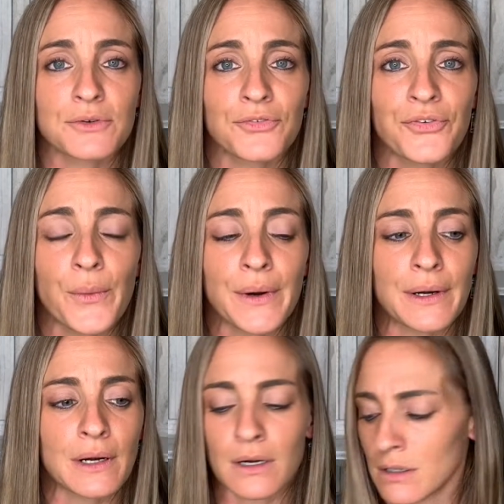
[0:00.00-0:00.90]

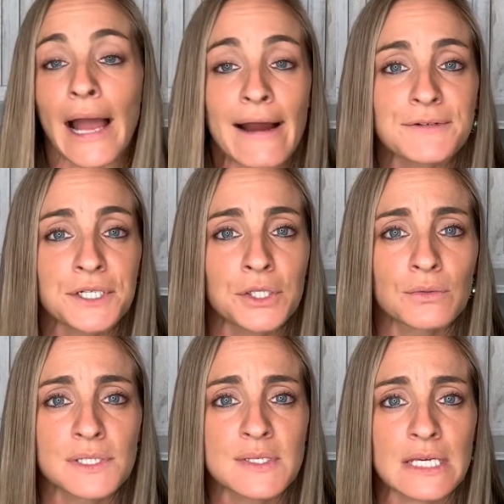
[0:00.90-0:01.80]
for after you
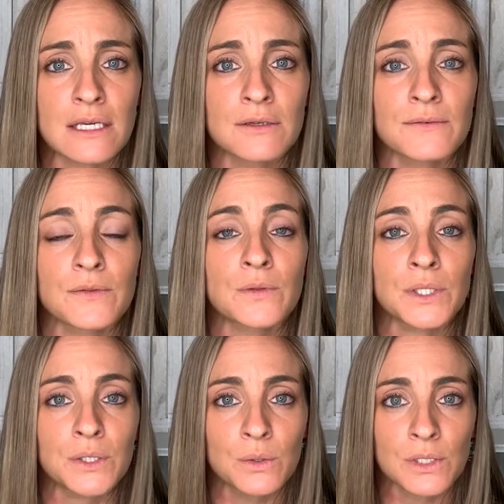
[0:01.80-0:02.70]
receive the
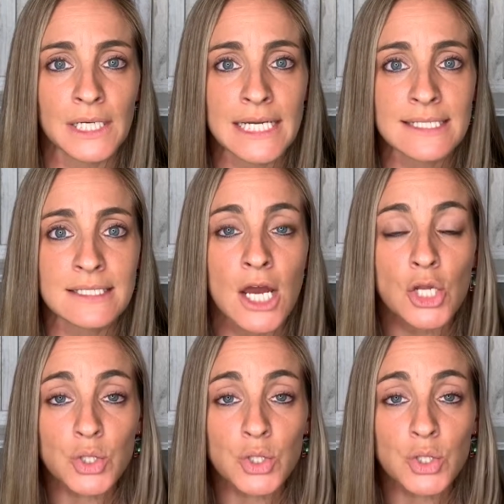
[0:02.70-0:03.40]
Eucharist,